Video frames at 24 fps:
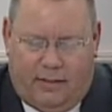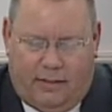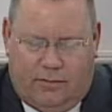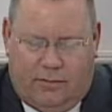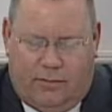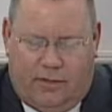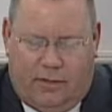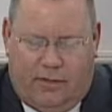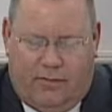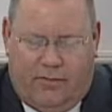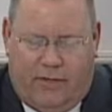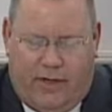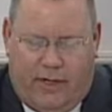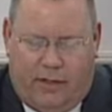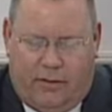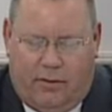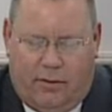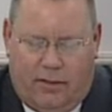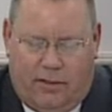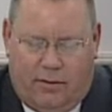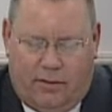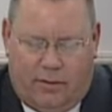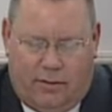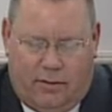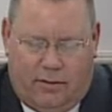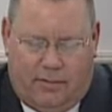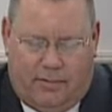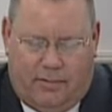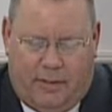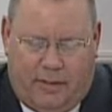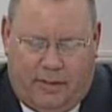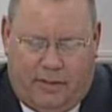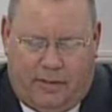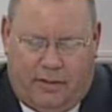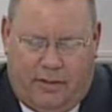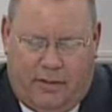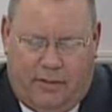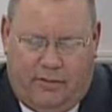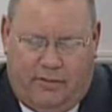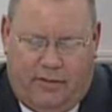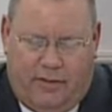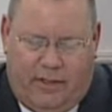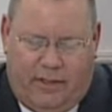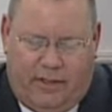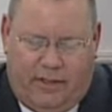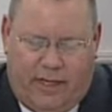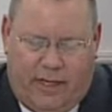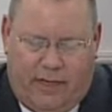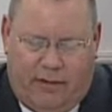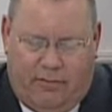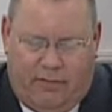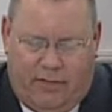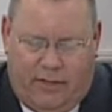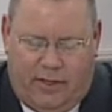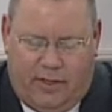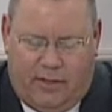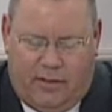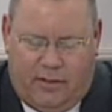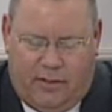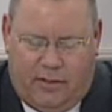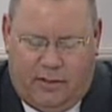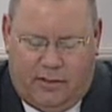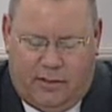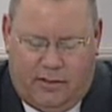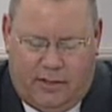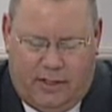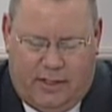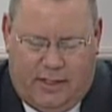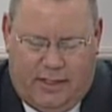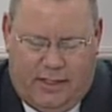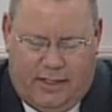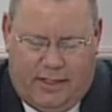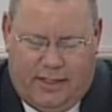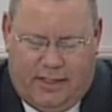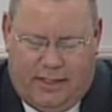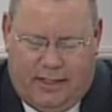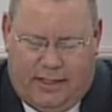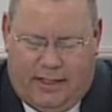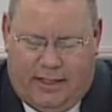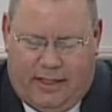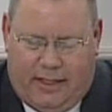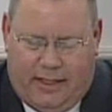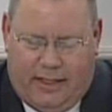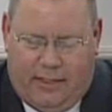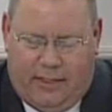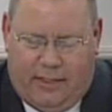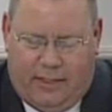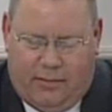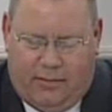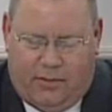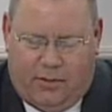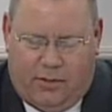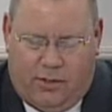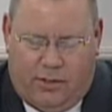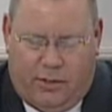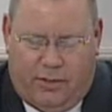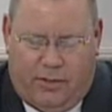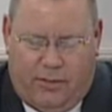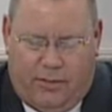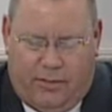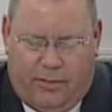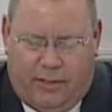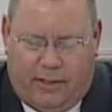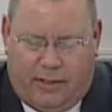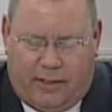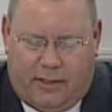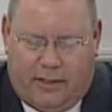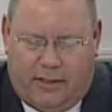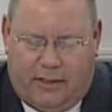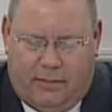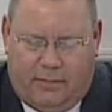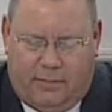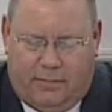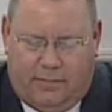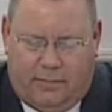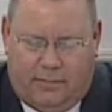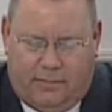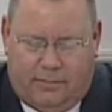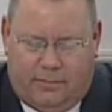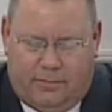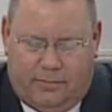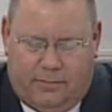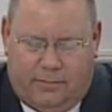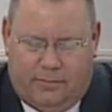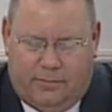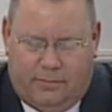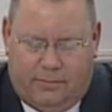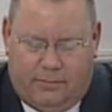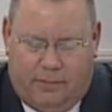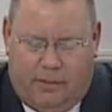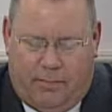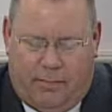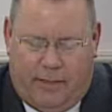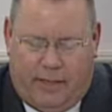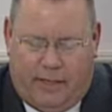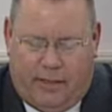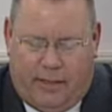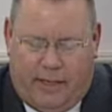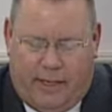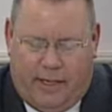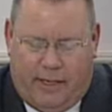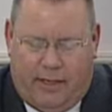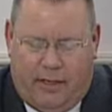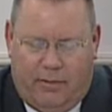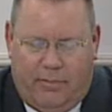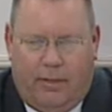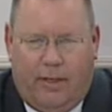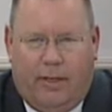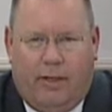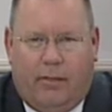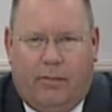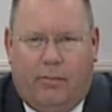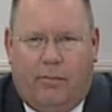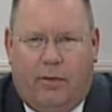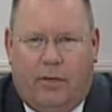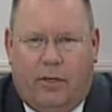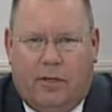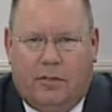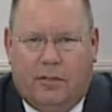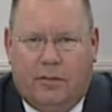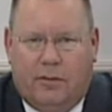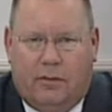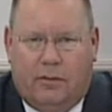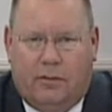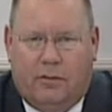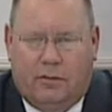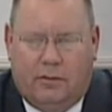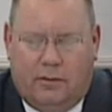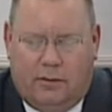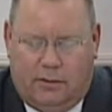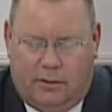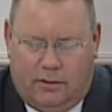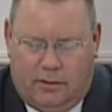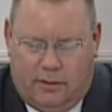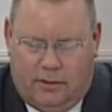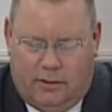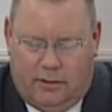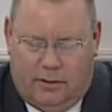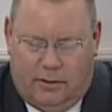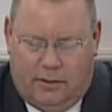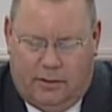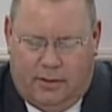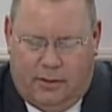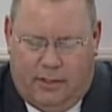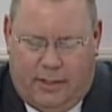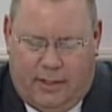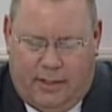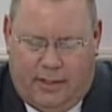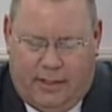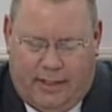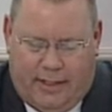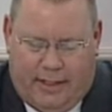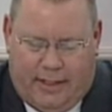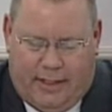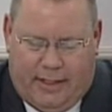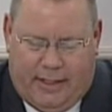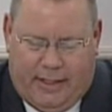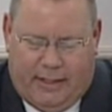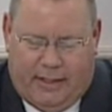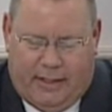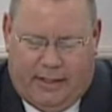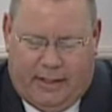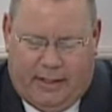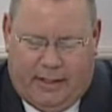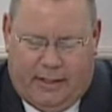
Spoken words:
with the veterans, especially the Vietnam veterans, and it couldn't have picked a better guy to be our marshal. And